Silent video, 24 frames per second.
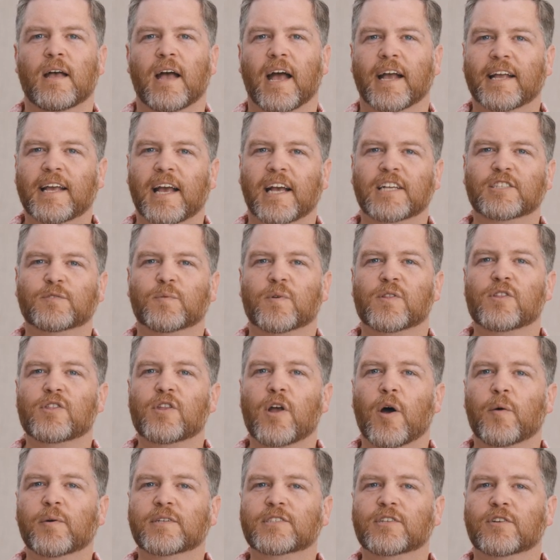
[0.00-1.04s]
A case with
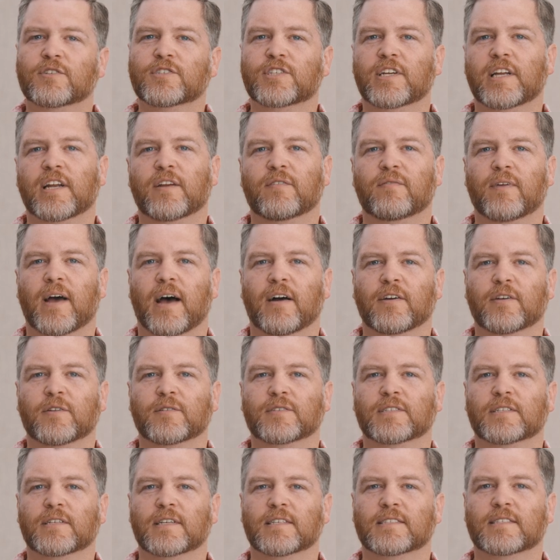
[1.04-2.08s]
no associated
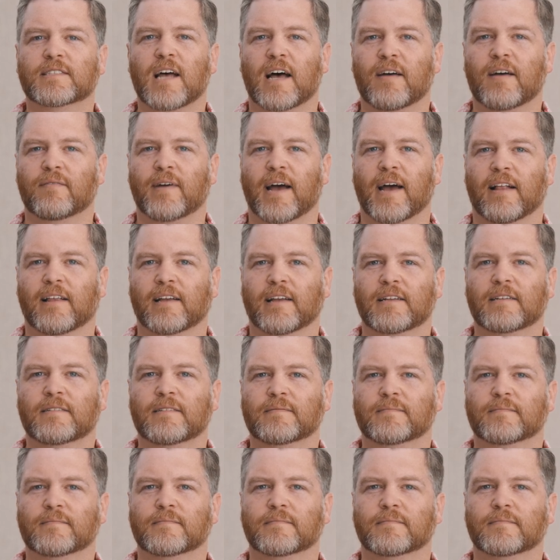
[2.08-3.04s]
values is not valid.